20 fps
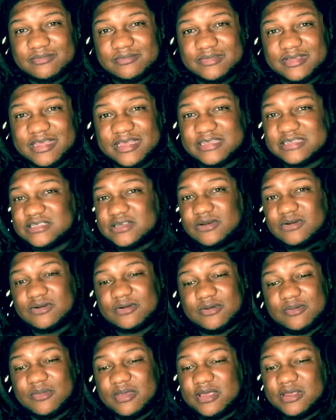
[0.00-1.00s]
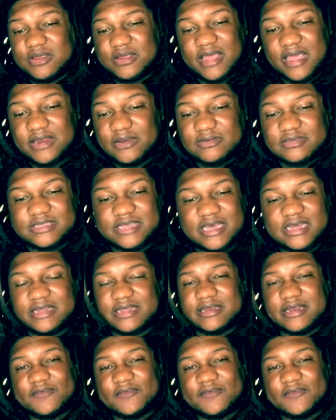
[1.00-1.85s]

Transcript: And so, I mean, ain't no telling.